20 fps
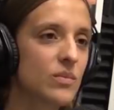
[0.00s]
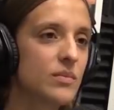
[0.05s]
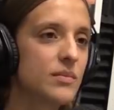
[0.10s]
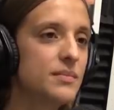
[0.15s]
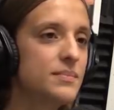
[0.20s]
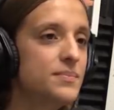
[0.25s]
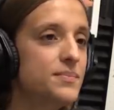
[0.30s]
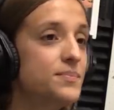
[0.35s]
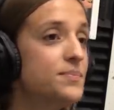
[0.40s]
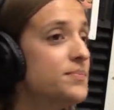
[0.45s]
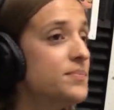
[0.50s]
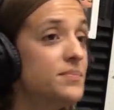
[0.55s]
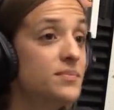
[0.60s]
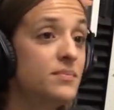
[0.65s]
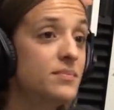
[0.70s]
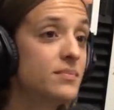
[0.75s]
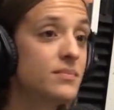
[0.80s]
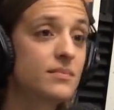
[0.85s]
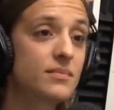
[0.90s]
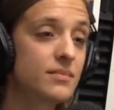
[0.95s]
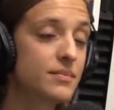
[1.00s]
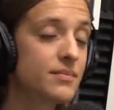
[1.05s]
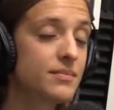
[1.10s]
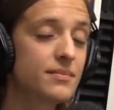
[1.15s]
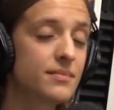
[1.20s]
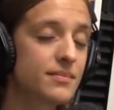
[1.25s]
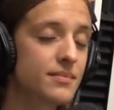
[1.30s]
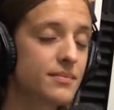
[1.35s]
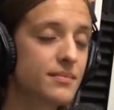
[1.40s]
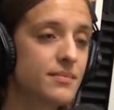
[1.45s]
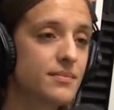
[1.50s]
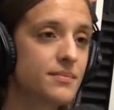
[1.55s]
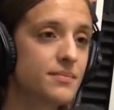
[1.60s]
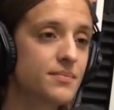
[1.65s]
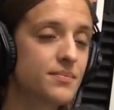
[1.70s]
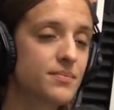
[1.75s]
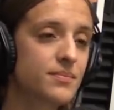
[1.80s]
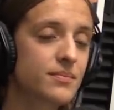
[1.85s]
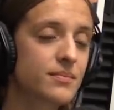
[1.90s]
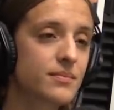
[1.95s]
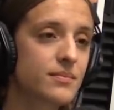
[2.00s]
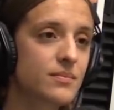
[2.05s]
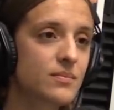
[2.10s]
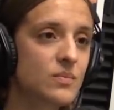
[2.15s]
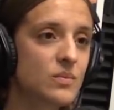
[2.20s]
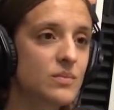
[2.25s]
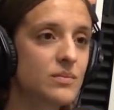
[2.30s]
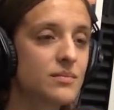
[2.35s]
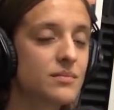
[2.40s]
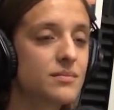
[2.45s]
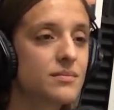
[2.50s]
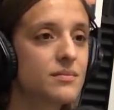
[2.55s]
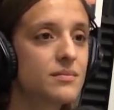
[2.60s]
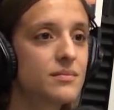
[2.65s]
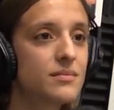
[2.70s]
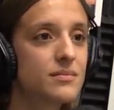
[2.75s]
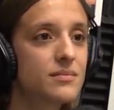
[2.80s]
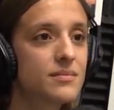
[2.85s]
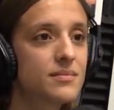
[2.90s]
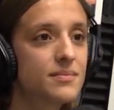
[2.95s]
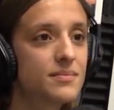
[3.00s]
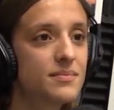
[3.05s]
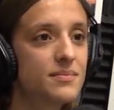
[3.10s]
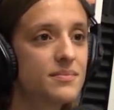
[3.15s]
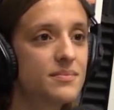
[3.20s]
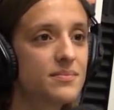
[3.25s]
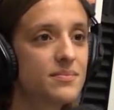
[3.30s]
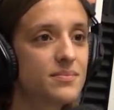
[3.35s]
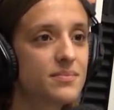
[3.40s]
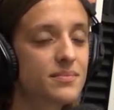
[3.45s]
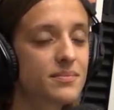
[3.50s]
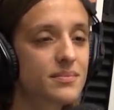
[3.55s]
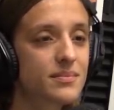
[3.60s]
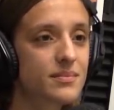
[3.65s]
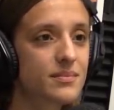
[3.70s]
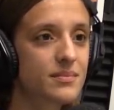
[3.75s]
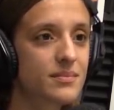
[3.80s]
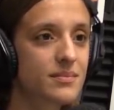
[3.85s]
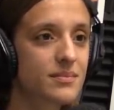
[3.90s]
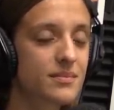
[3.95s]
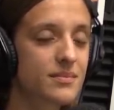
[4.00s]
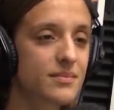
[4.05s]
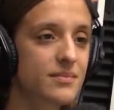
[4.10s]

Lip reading: [no speech]